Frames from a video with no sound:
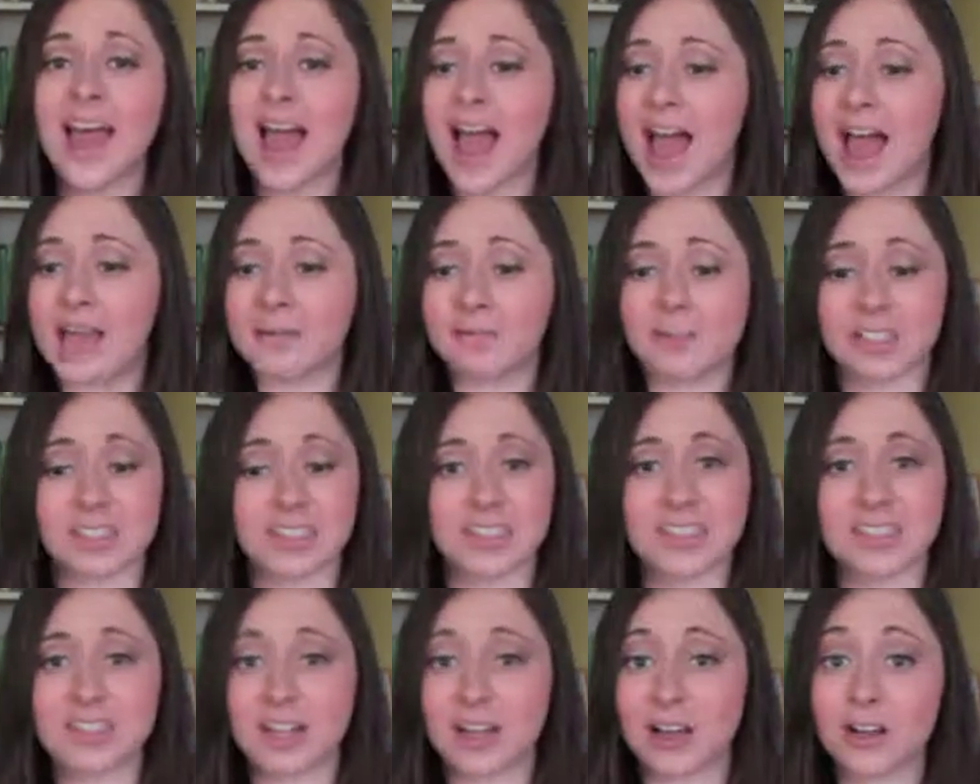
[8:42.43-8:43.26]
I'm
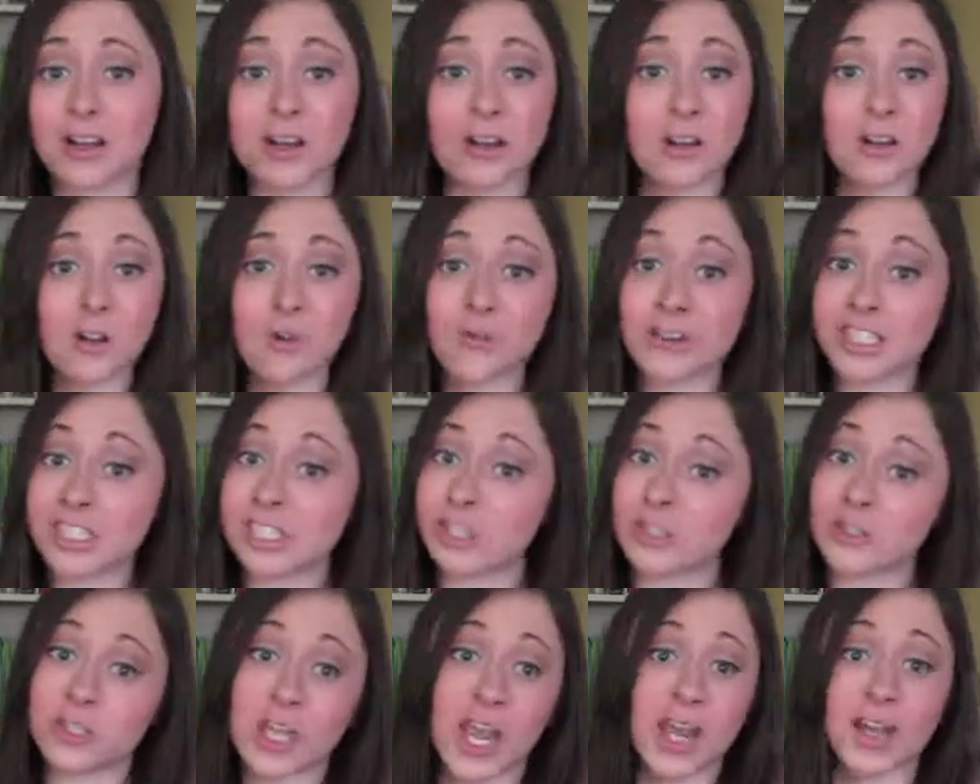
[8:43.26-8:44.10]
just a girl over
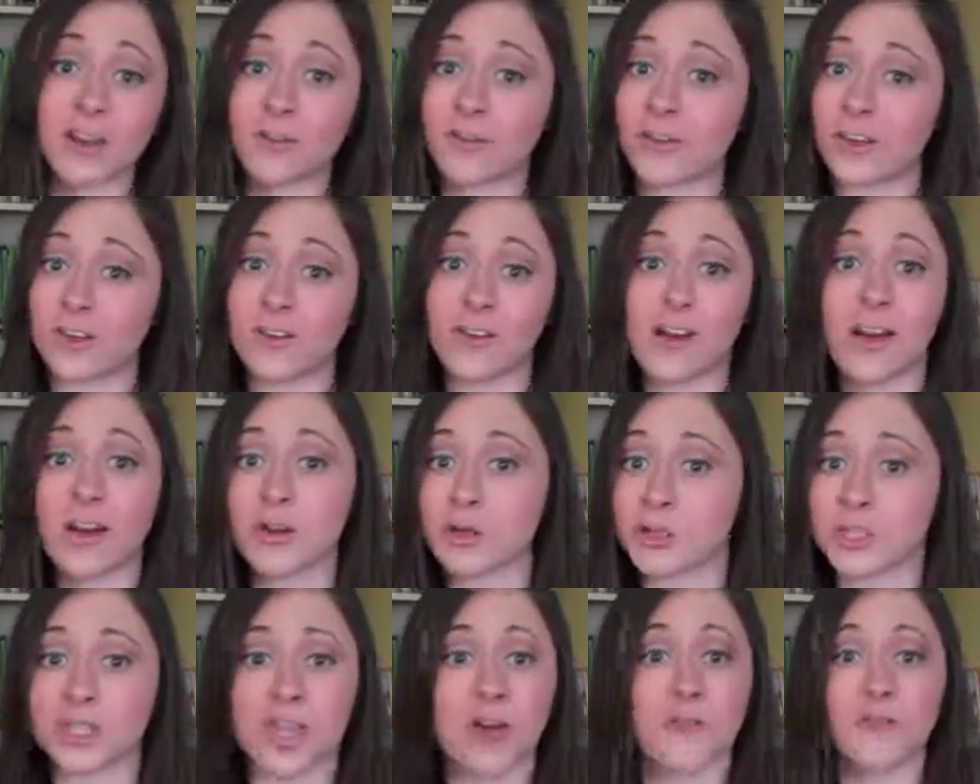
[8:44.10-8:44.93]
here trying to figure out
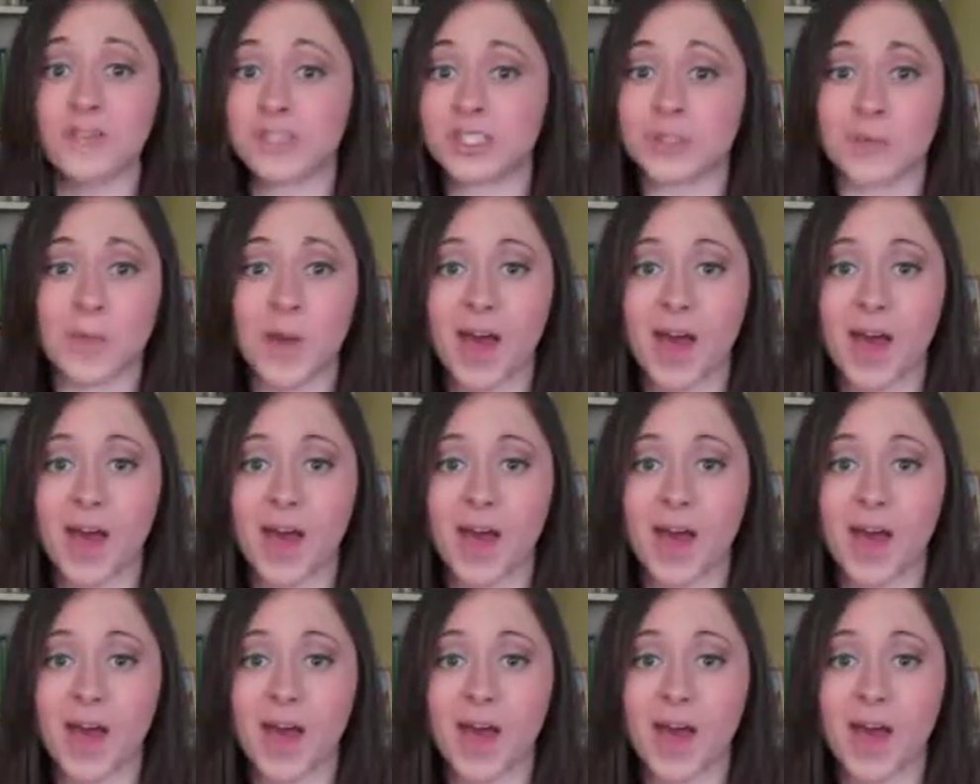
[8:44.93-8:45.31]
herself as